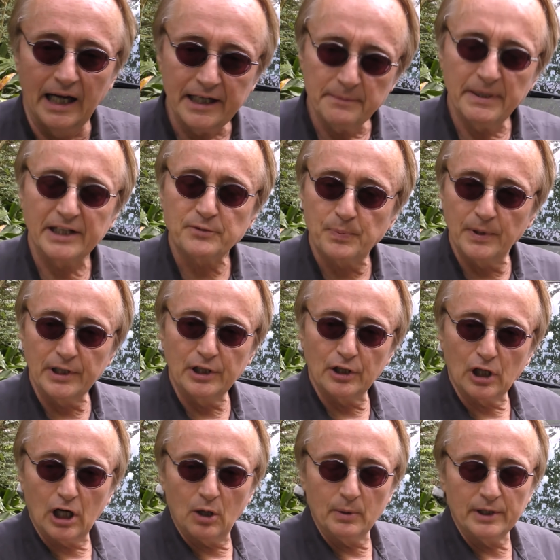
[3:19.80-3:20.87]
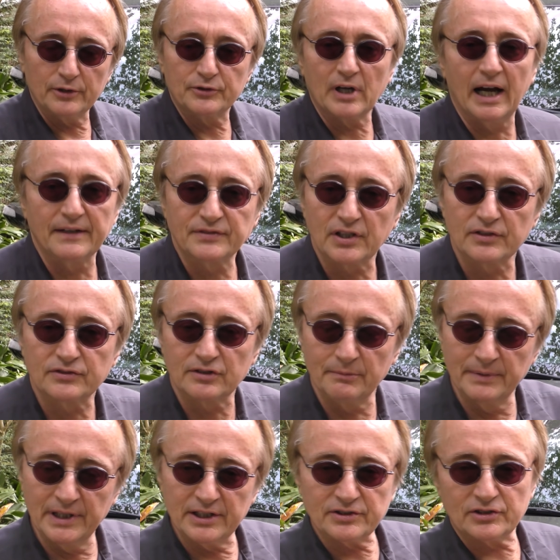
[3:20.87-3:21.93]
Honda makes a pretty good all-wheel drive
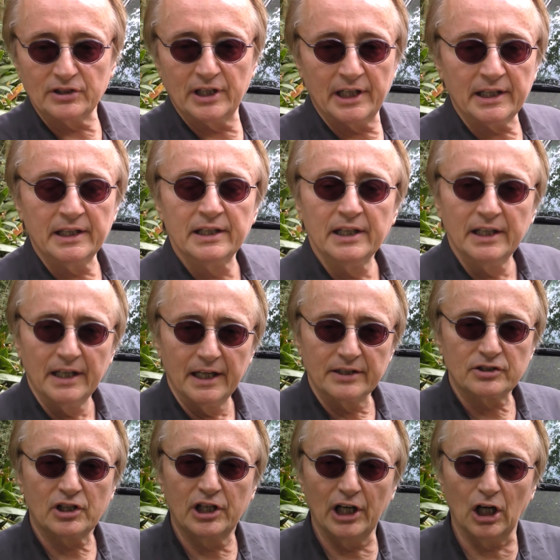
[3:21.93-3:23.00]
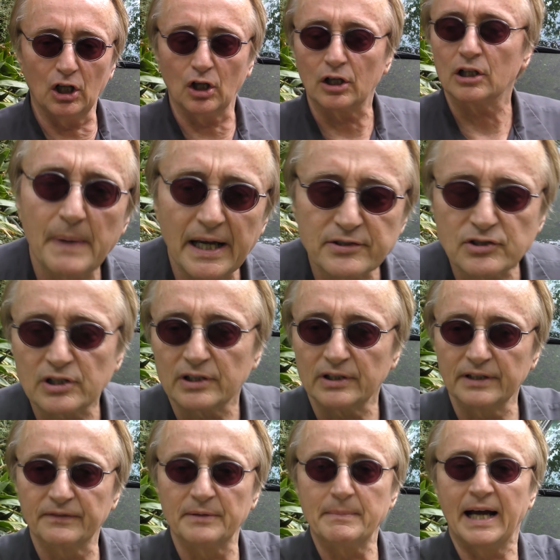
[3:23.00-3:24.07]
system, and this thing is killer. Especially if you
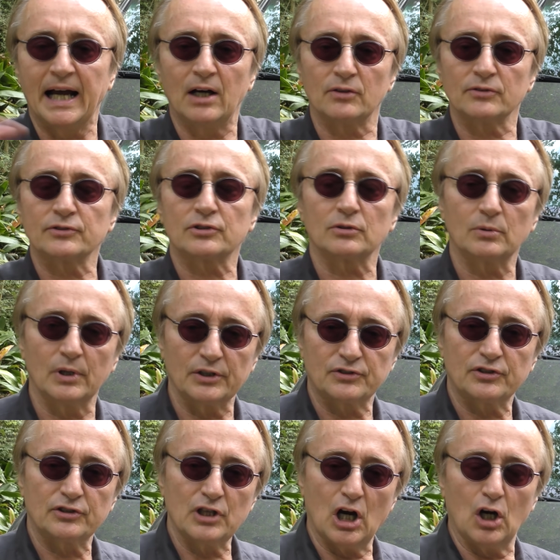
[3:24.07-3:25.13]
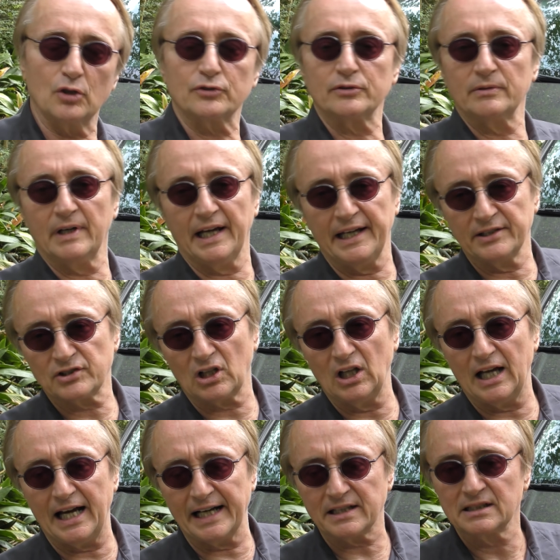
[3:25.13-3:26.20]
live in mountains or where it snows and rains a
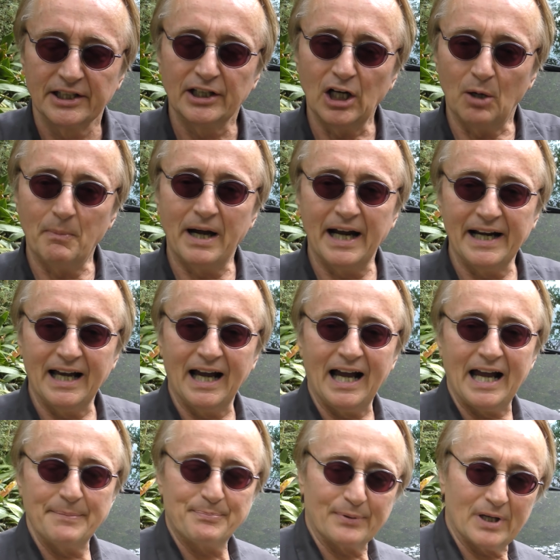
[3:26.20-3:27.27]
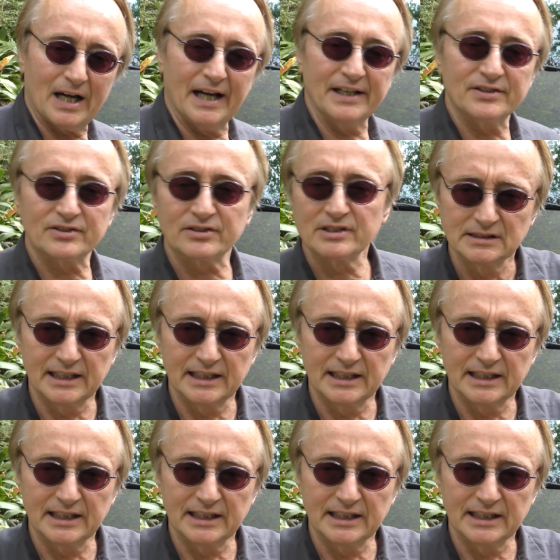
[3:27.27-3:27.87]
lot. You don't mind a high price.